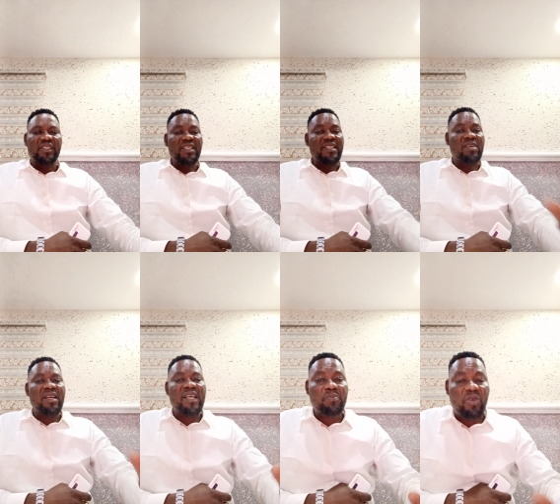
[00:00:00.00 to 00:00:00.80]
These are
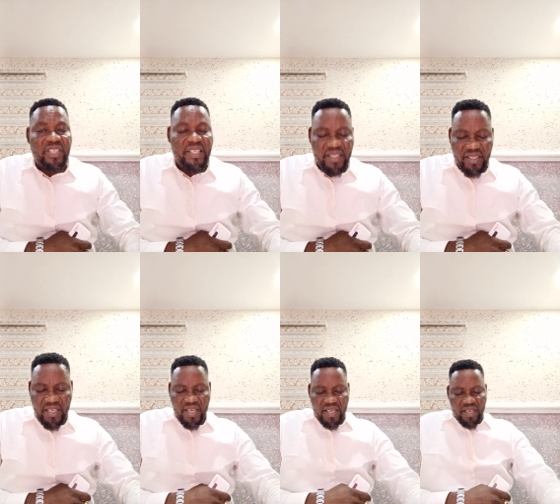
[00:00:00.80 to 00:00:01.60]
known as purchases.
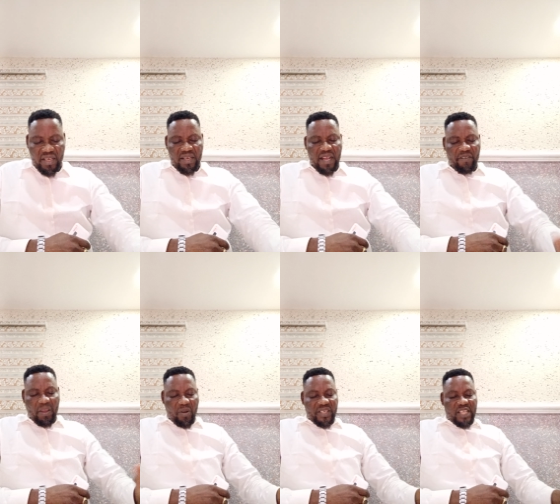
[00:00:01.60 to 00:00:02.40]

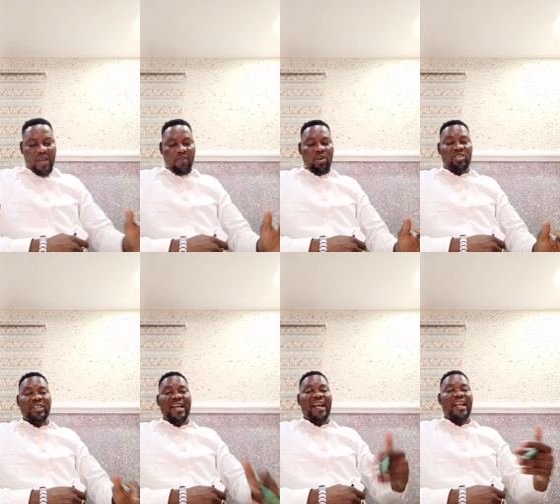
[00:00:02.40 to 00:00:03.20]
After purchase, we have
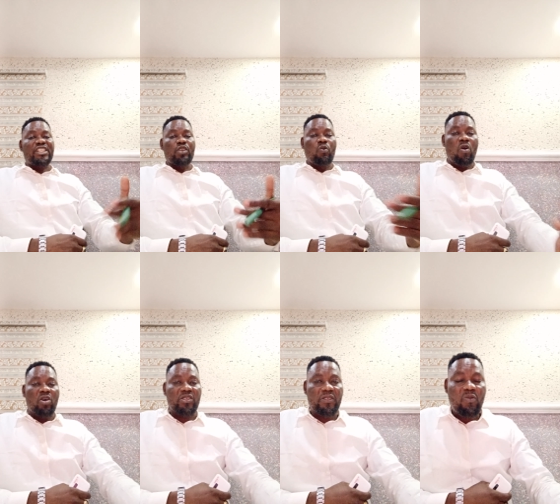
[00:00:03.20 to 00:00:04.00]
what? Carriage
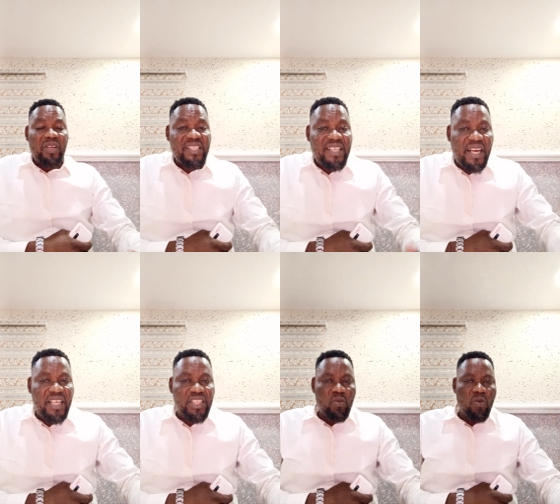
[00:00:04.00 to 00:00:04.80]
inward. What is
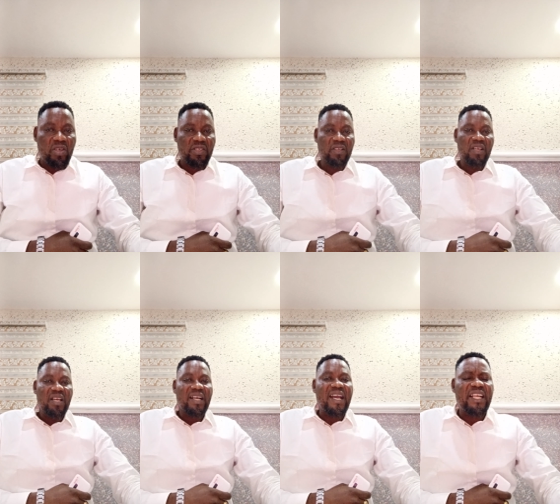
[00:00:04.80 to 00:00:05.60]
carriage inward?
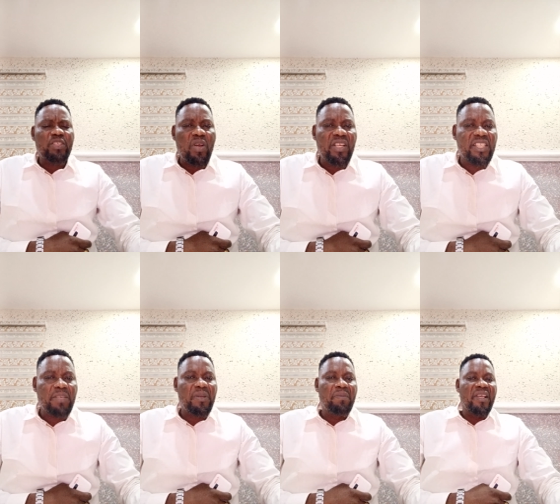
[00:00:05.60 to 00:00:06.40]
Carriage inward
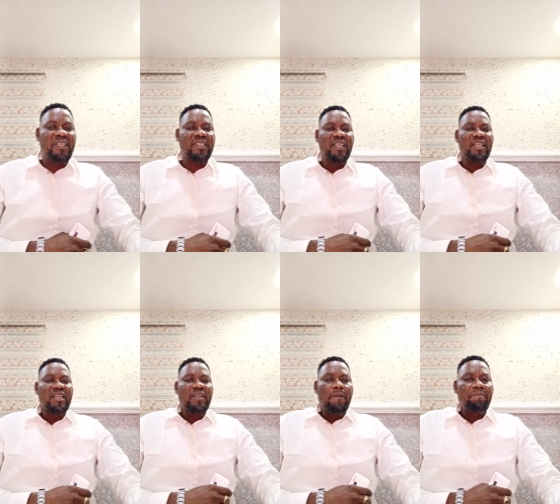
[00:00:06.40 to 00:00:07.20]
simply means
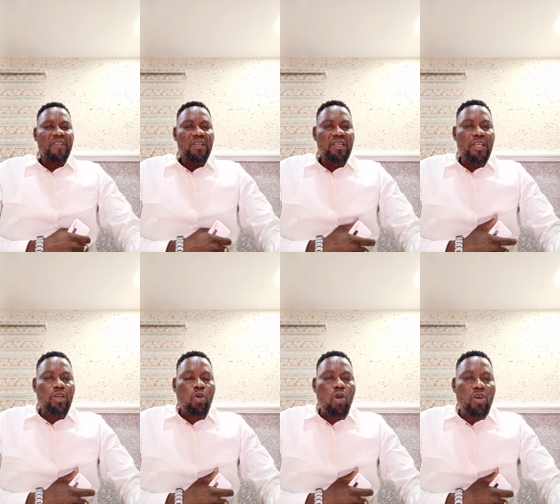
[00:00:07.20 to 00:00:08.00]
the
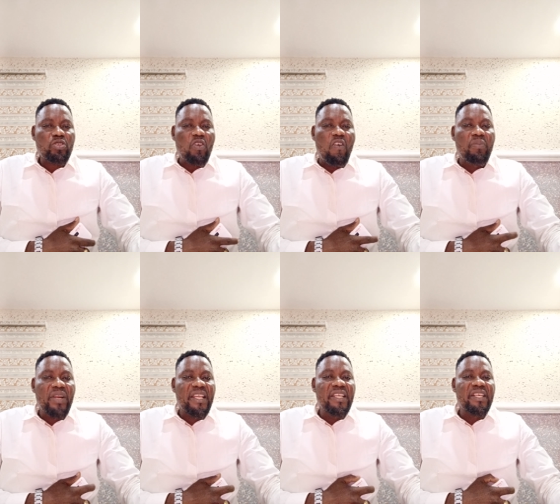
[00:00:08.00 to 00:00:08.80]
cost of
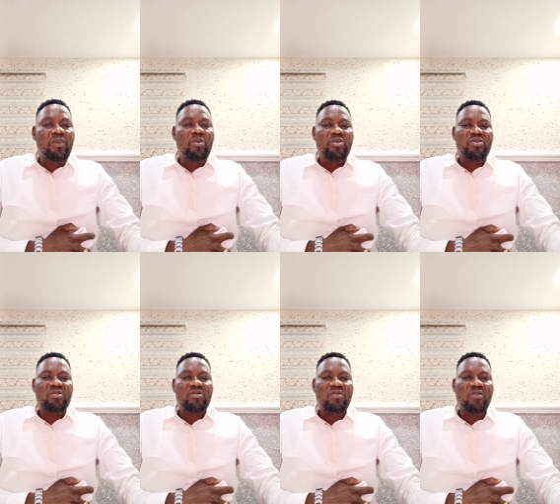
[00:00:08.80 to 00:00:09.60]
bringing the
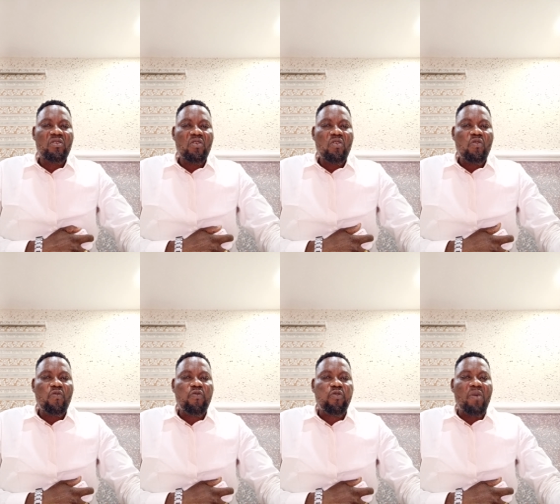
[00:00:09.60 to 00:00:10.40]
goods
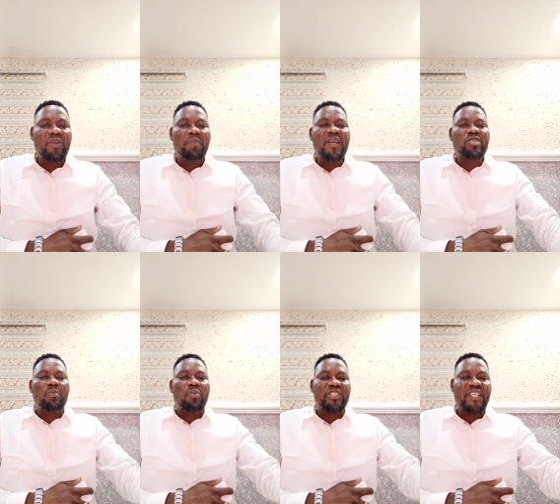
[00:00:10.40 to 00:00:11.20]
from the place you
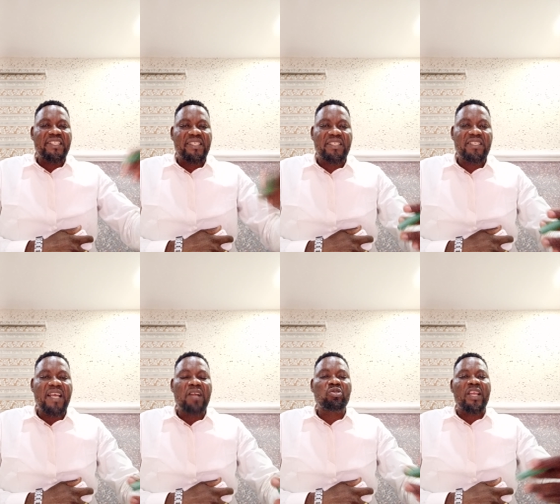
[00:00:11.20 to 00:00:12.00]
purchased it
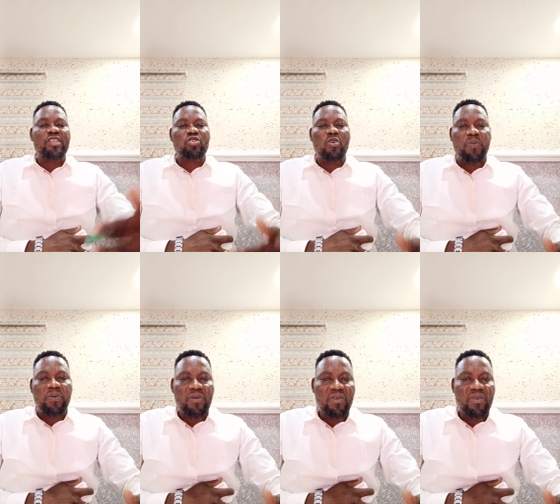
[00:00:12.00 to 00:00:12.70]
down to your shop.